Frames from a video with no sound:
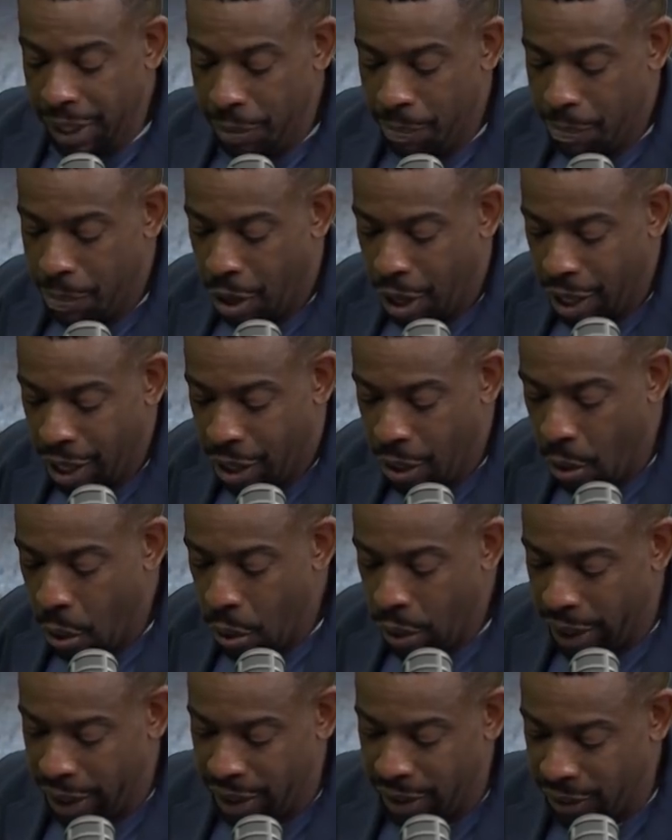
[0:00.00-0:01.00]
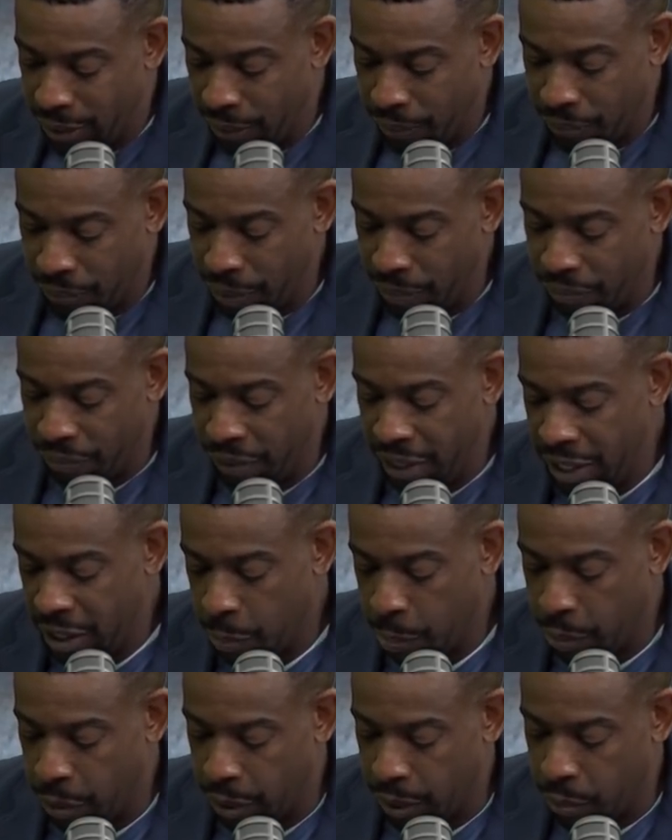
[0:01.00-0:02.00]
Margolis from
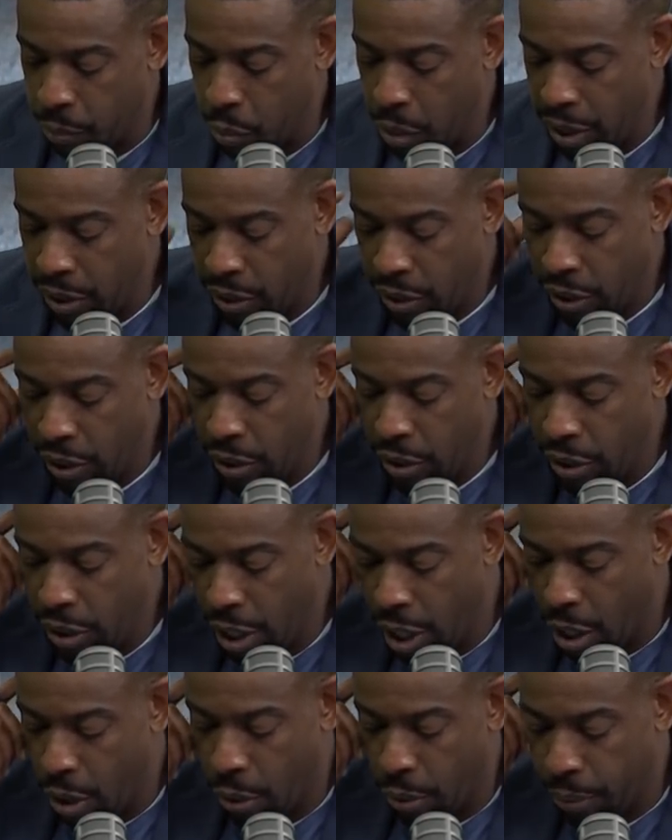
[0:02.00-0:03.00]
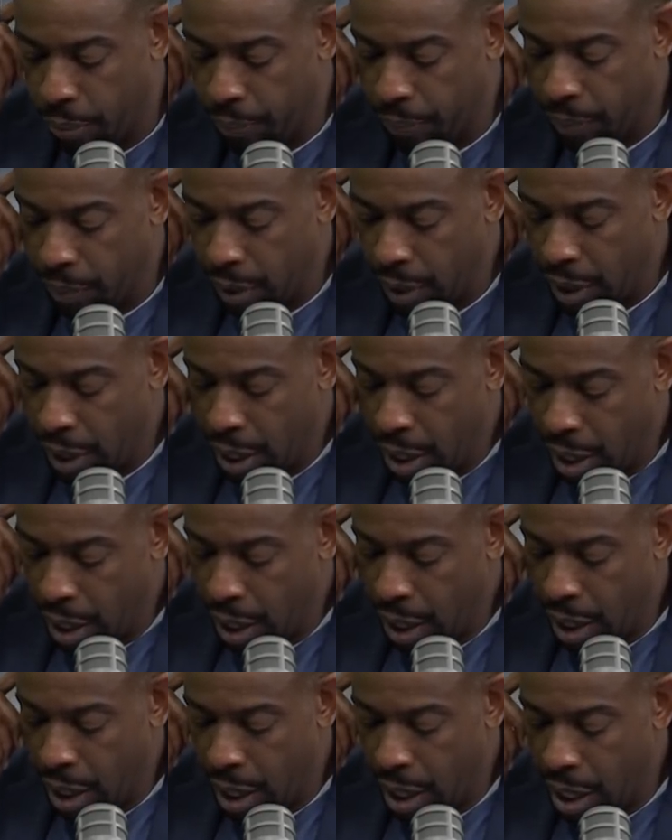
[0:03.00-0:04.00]
Facebook wants to know,
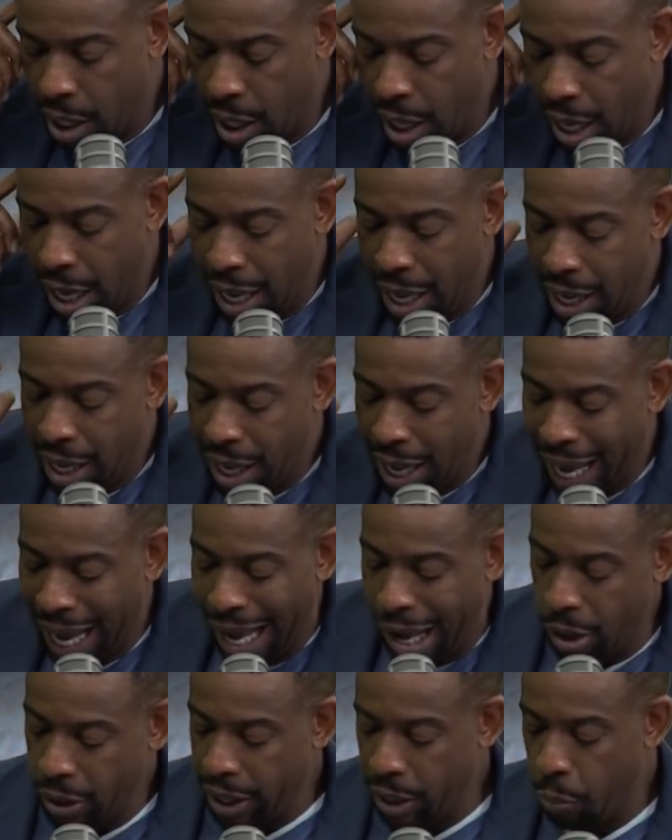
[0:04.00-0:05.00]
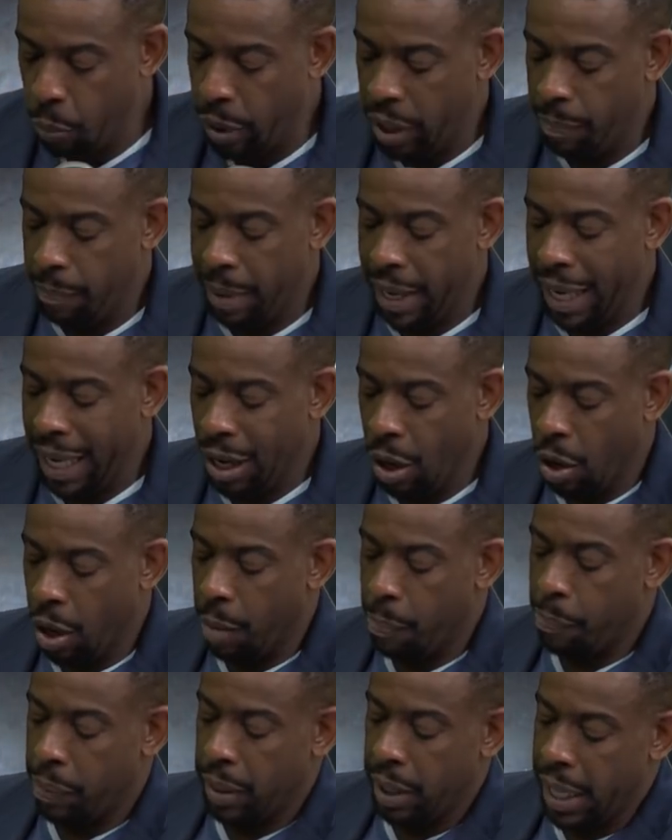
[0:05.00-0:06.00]
uh, how can we make
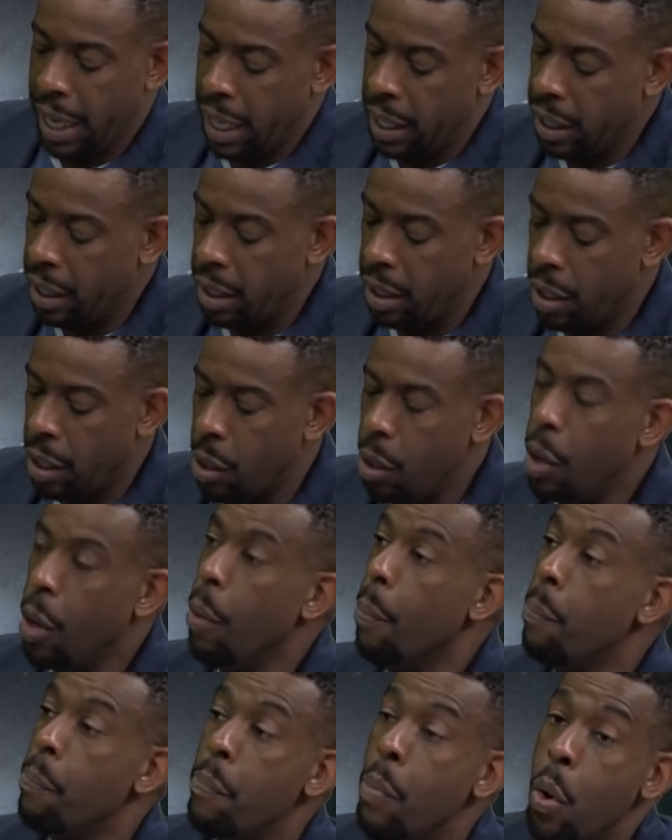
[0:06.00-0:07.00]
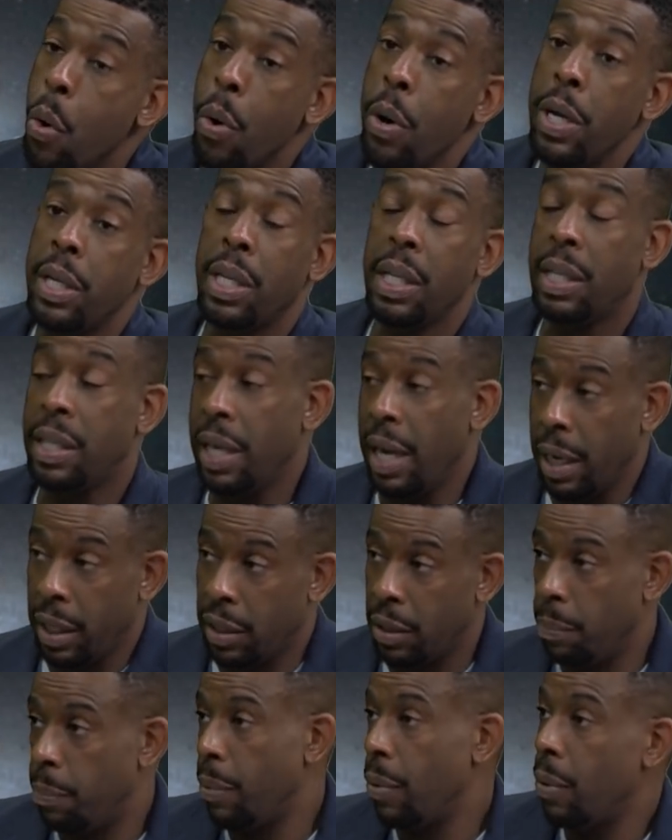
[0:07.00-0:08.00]
our planet more
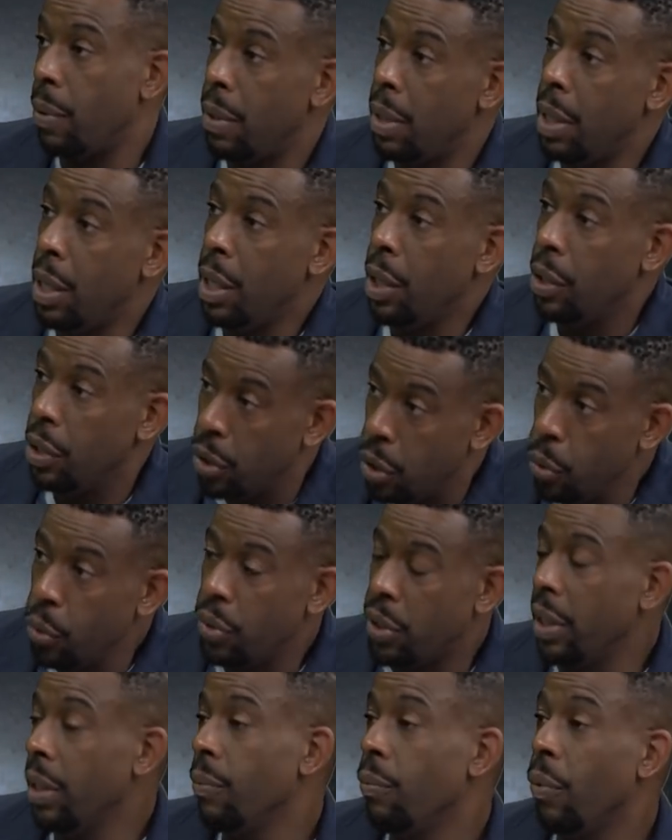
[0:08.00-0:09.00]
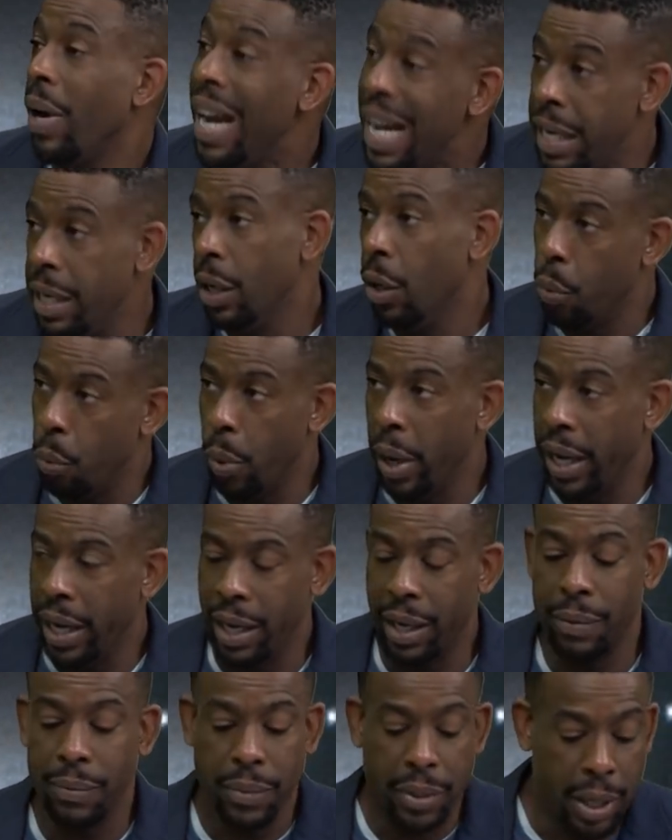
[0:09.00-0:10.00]
detectable using radio
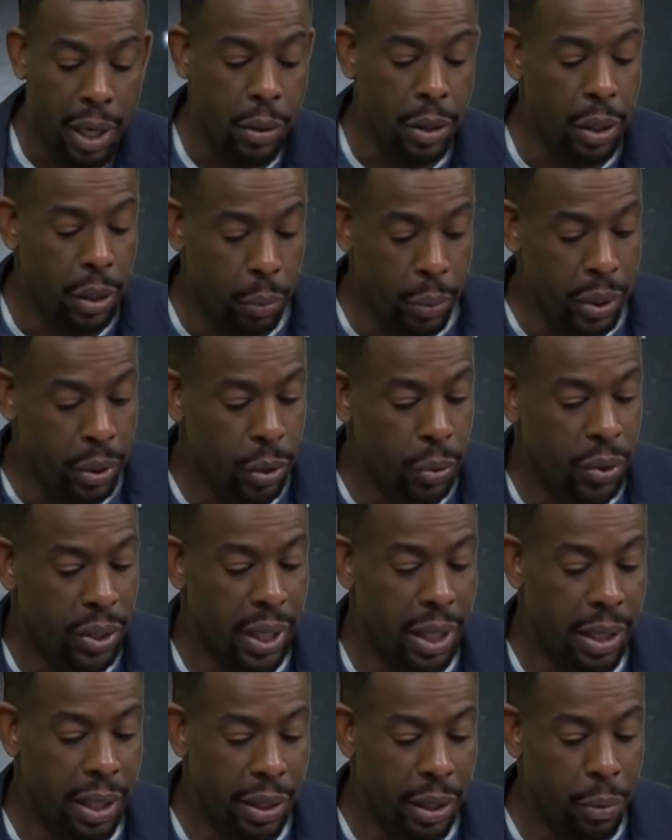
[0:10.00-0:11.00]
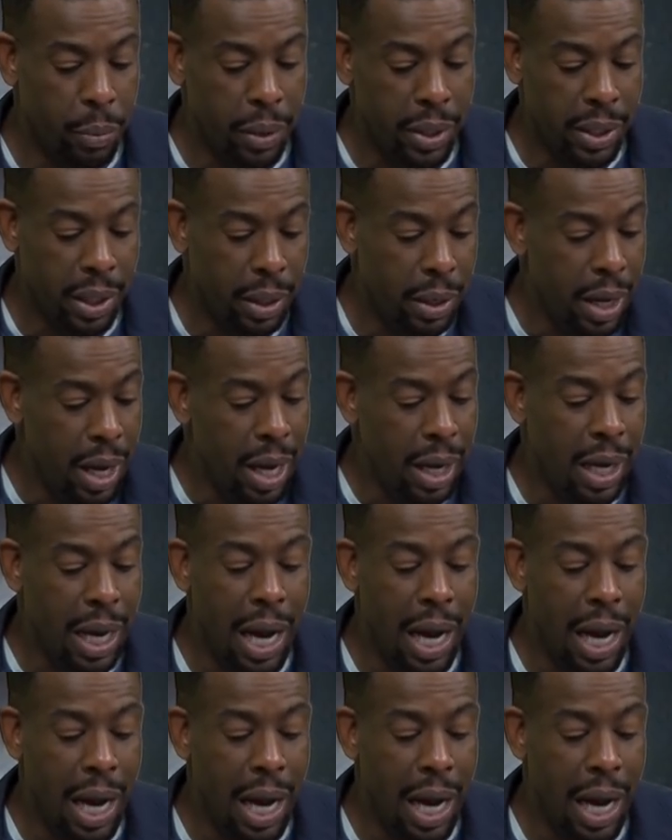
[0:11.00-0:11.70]
waves? Now, you know, you said that there was a yeah.